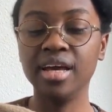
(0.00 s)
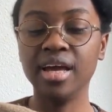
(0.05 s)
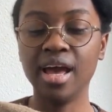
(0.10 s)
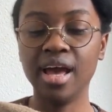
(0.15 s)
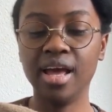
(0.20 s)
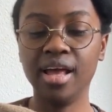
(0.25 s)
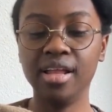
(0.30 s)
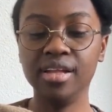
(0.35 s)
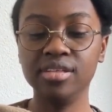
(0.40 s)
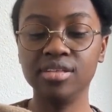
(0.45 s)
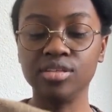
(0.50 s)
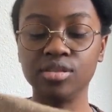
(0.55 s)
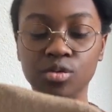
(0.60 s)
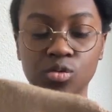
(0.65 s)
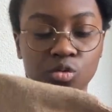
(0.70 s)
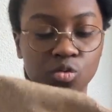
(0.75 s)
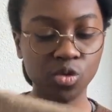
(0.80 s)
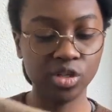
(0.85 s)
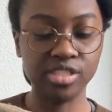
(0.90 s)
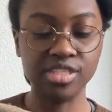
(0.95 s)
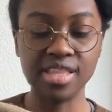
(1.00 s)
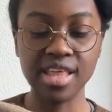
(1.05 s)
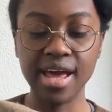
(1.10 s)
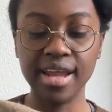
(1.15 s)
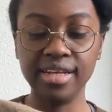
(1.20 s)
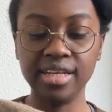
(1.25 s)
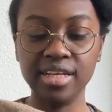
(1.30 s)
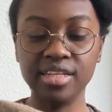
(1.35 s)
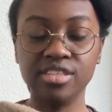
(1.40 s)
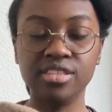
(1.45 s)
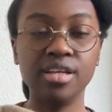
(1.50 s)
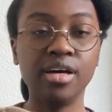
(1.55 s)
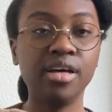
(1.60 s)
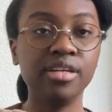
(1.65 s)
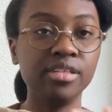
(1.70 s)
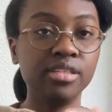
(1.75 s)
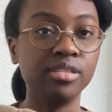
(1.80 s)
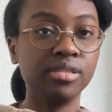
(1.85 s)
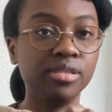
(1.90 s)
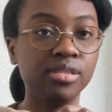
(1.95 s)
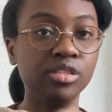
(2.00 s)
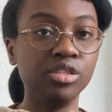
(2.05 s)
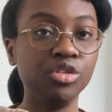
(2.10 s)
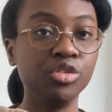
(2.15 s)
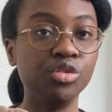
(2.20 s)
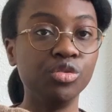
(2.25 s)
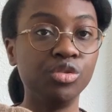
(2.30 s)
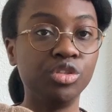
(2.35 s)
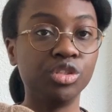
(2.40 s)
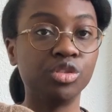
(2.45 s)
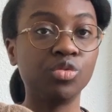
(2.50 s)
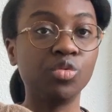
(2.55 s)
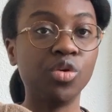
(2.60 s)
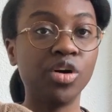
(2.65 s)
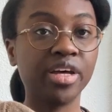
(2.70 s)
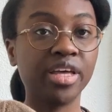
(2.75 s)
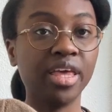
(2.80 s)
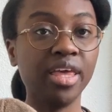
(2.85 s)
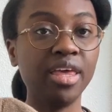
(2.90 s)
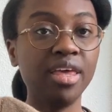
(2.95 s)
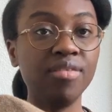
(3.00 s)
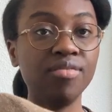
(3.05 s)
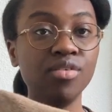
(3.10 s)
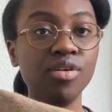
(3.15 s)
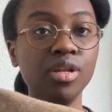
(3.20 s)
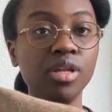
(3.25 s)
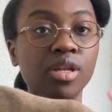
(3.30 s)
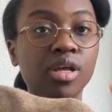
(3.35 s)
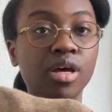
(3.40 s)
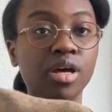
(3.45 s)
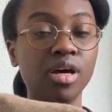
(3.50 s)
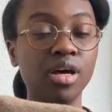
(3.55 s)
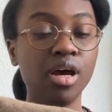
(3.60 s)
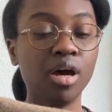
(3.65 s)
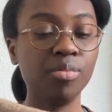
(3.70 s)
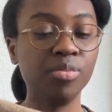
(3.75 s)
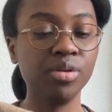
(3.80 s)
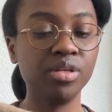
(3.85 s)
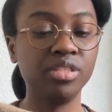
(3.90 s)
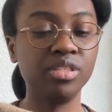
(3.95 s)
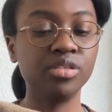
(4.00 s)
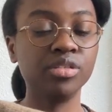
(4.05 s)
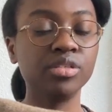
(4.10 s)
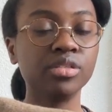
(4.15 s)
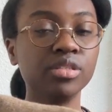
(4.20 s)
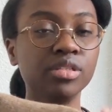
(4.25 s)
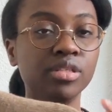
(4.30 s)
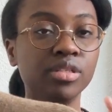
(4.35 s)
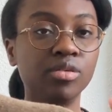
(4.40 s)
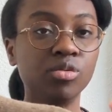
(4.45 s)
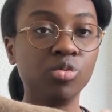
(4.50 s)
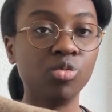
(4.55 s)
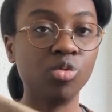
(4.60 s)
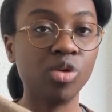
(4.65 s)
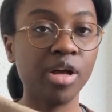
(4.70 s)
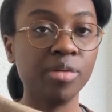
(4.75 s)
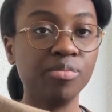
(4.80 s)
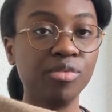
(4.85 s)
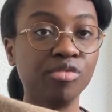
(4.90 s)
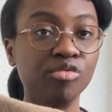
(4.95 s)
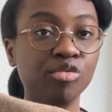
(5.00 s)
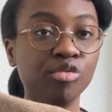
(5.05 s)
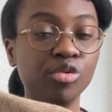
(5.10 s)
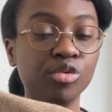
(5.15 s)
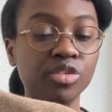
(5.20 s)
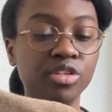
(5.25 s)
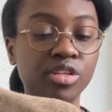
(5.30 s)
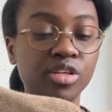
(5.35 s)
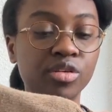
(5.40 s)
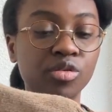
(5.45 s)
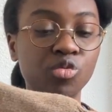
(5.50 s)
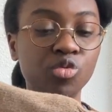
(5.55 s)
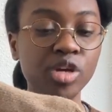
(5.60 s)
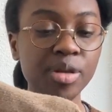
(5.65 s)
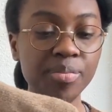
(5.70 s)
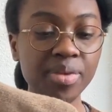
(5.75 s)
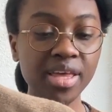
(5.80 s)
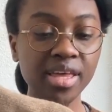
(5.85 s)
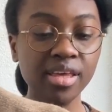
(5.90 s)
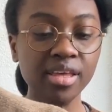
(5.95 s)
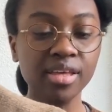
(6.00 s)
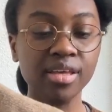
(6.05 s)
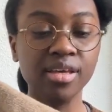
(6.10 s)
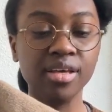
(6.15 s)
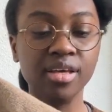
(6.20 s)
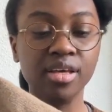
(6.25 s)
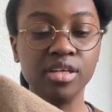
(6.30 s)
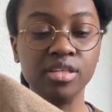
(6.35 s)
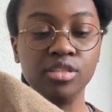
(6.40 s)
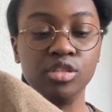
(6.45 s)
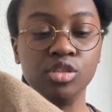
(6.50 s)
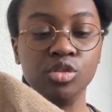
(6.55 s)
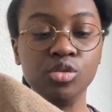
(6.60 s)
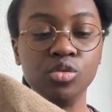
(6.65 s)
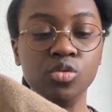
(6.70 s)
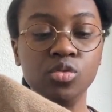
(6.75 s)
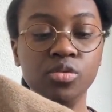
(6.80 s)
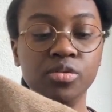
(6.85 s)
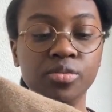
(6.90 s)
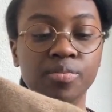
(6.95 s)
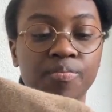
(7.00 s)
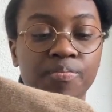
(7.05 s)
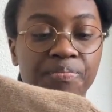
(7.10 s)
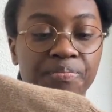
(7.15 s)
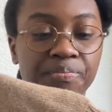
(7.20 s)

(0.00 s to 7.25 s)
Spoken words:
And once that is done, you just work even up until right before the ribbing. You